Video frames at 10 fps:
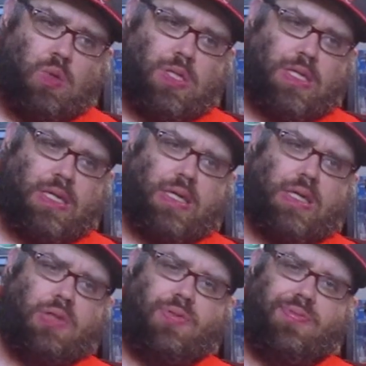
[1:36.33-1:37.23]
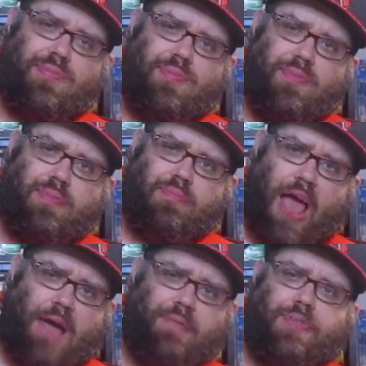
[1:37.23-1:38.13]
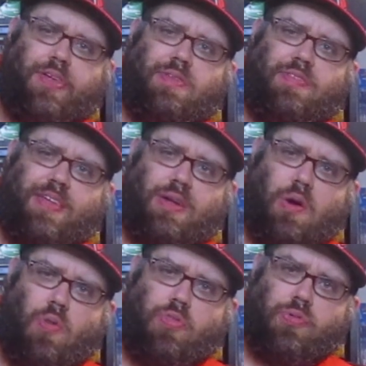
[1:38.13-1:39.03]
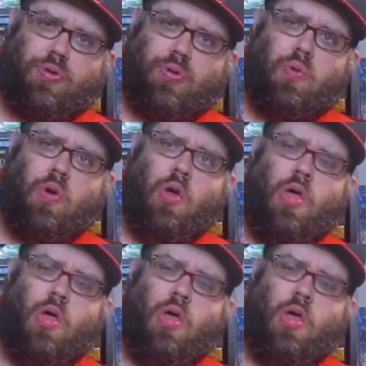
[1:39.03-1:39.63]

see everything that they go through.